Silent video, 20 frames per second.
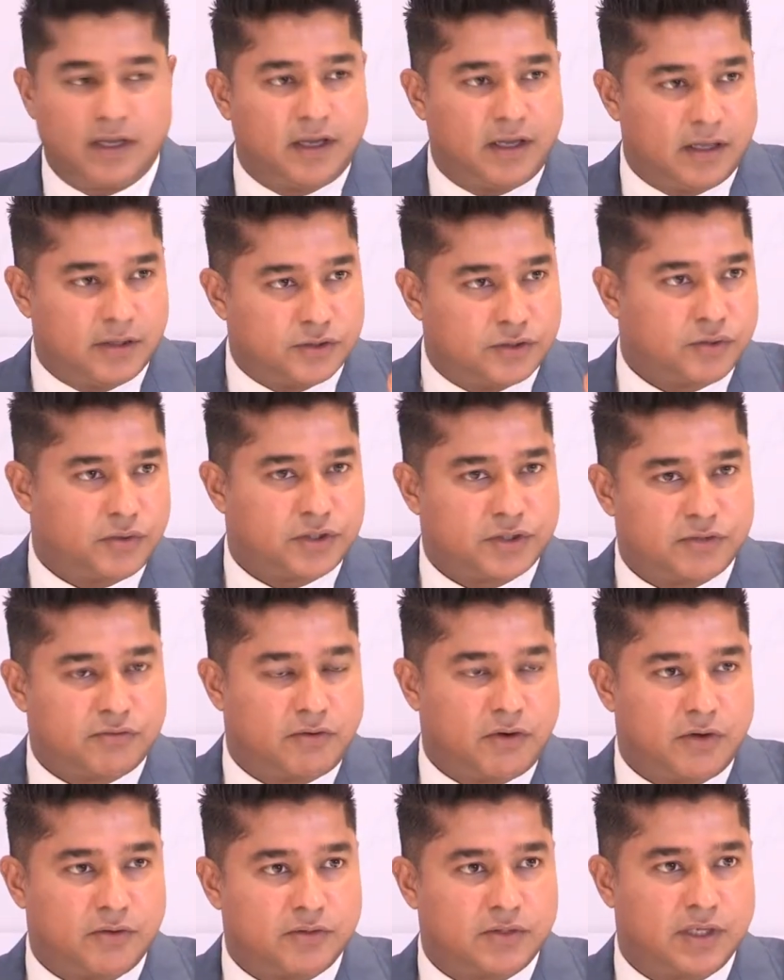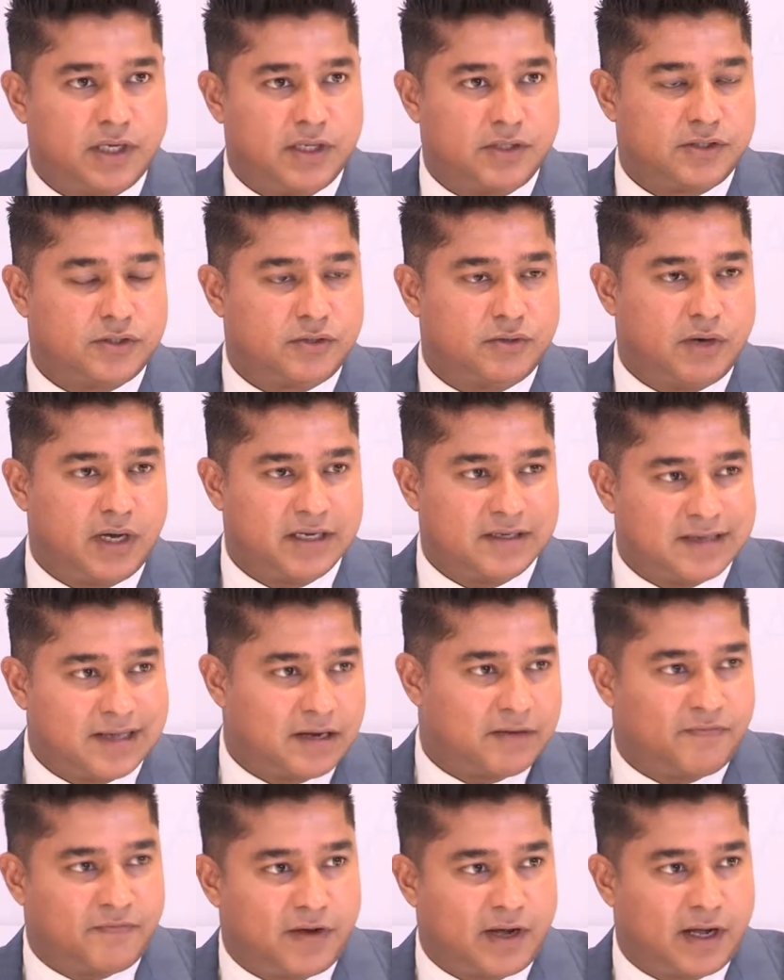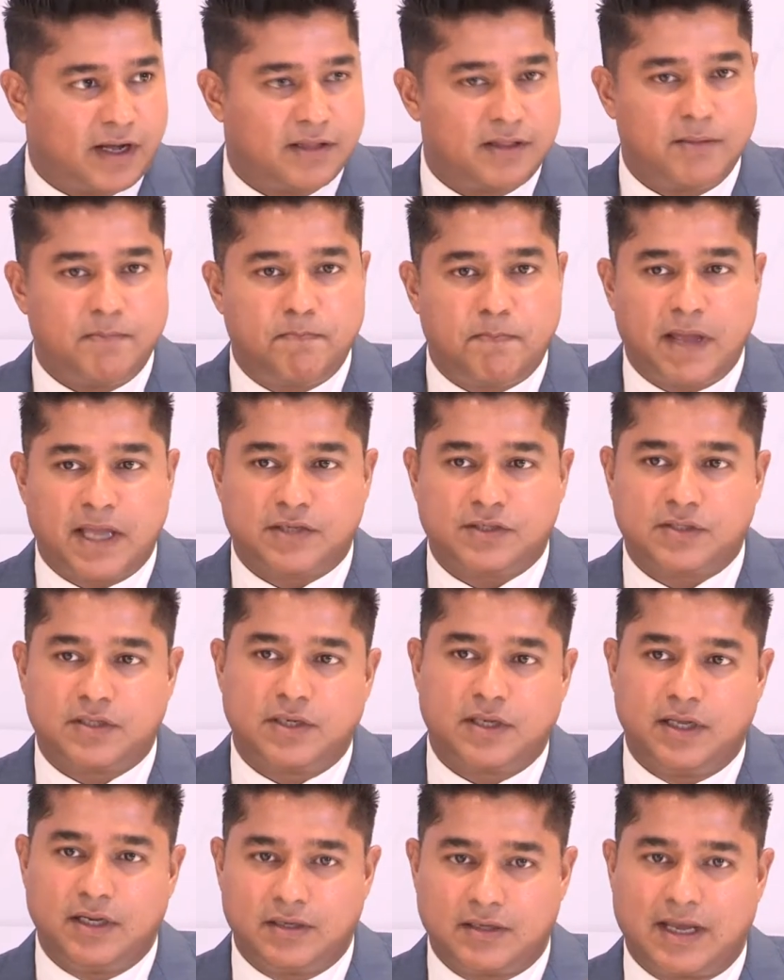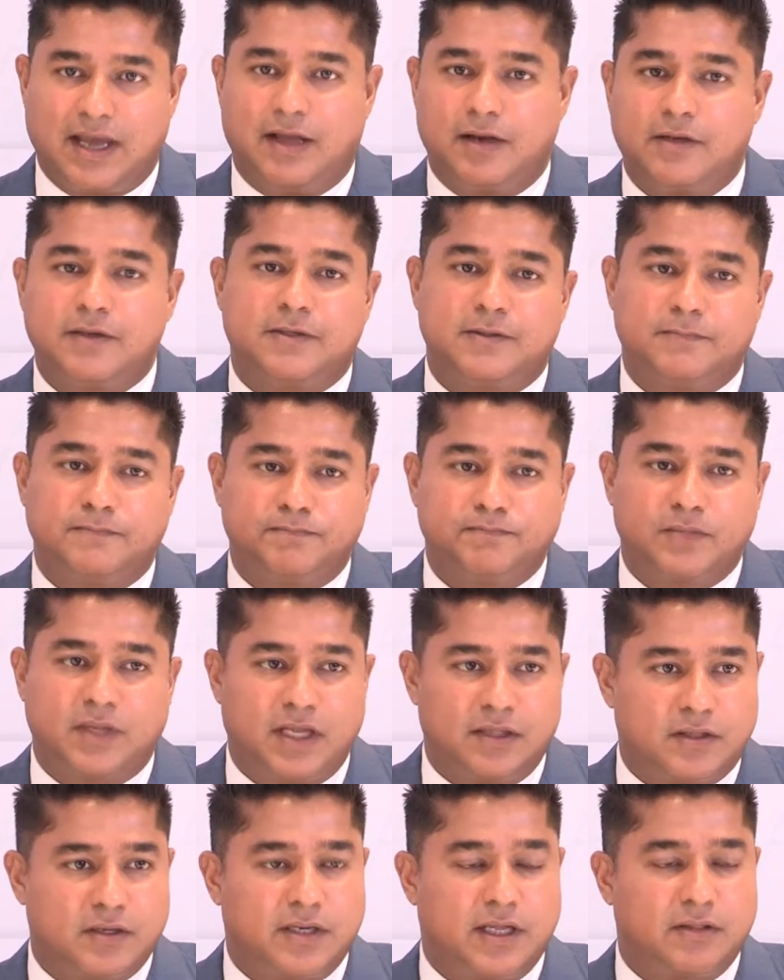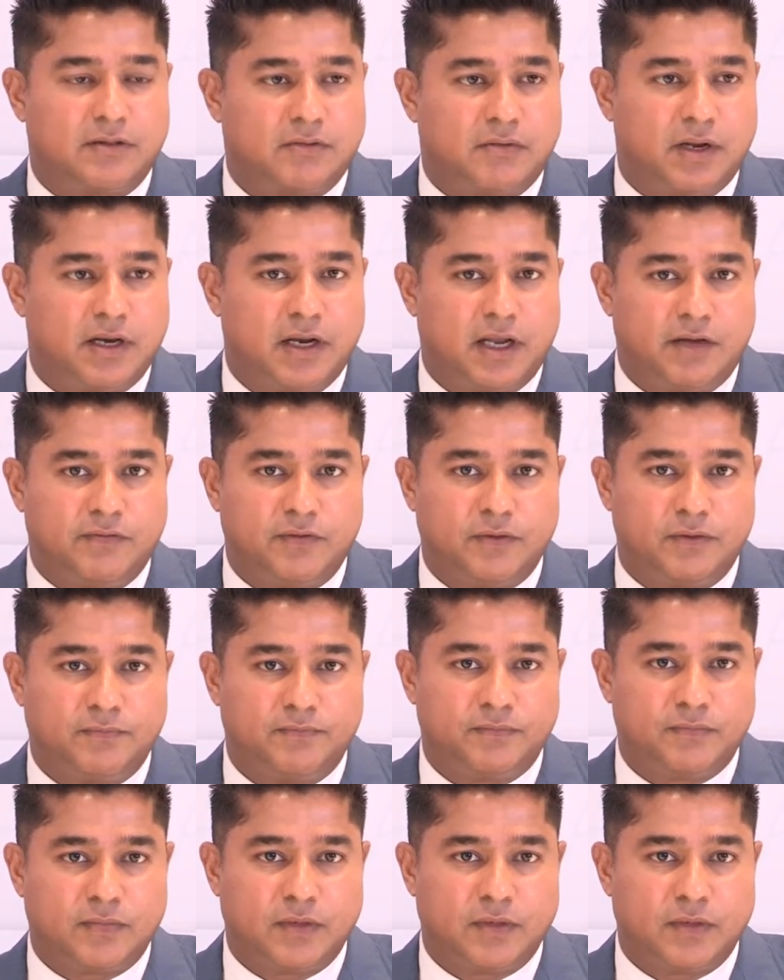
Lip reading: In short strokes, it's to identify the best in talent at the 10th grade level,